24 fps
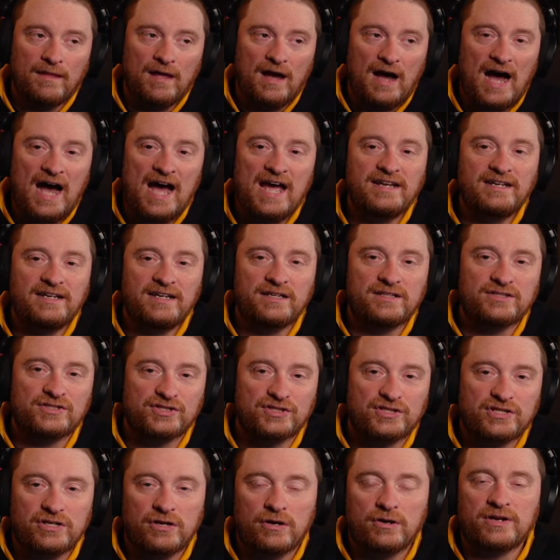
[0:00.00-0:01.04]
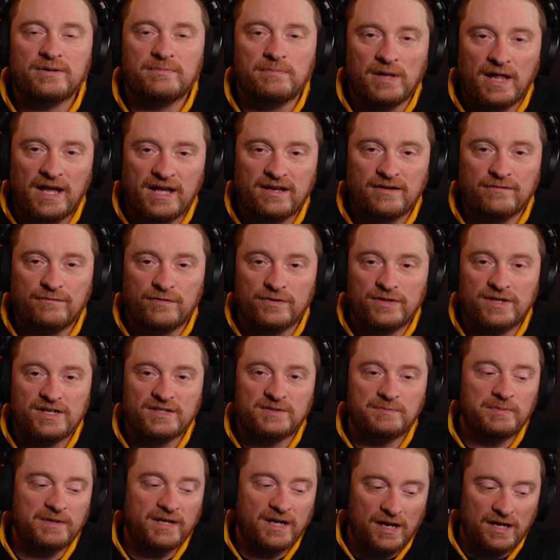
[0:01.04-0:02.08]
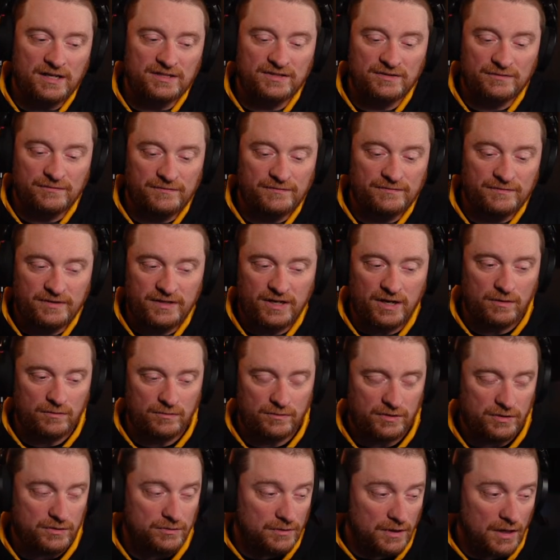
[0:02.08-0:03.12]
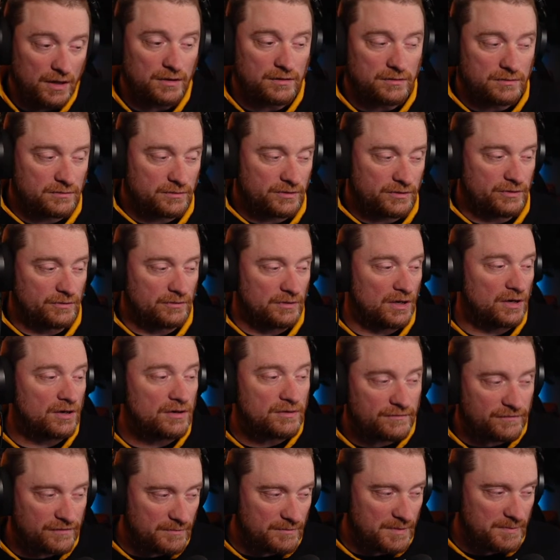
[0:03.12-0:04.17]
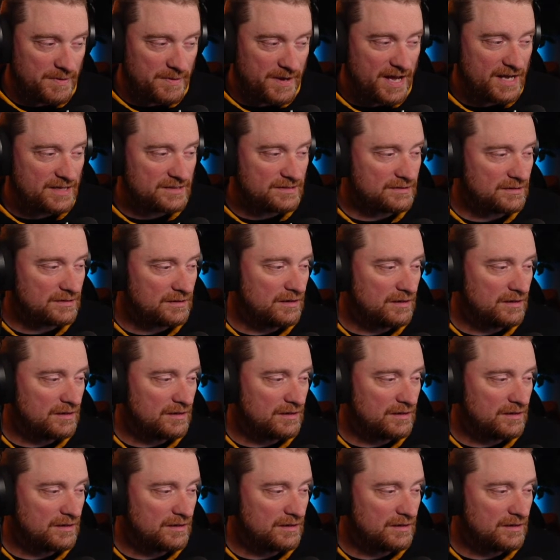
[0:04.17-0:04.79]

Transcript: I need a security blanket for this because of, you learn from the past.